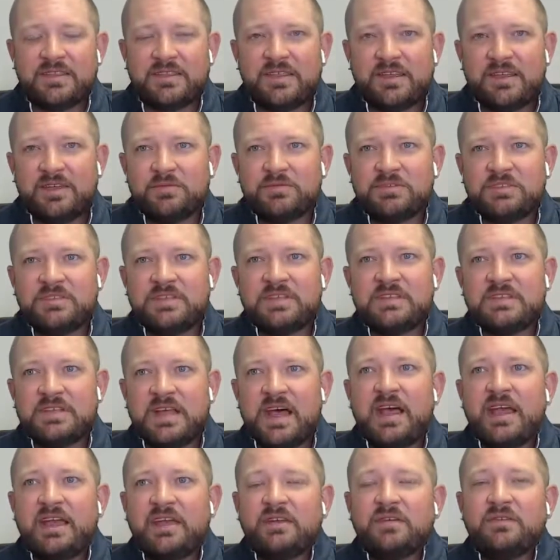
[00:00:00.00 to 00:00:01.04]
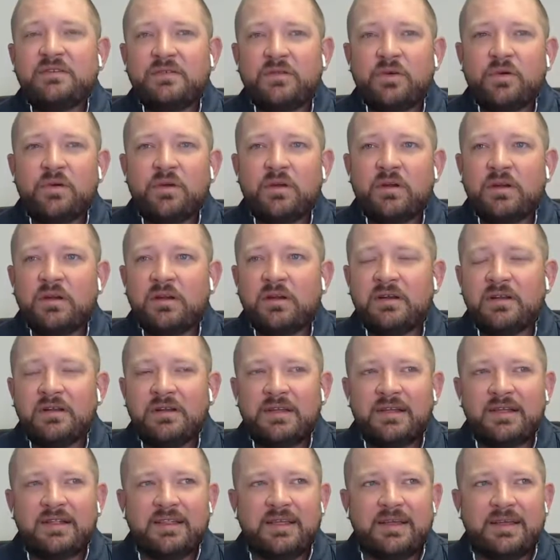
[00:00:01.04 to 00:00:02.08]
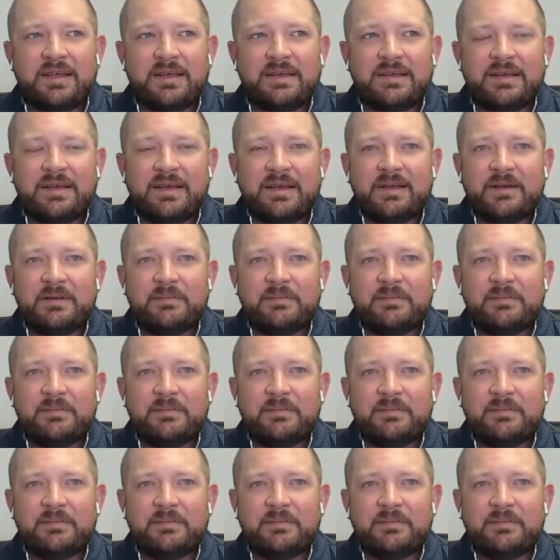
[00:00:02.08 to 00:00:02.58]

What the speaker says: I think it was designed for like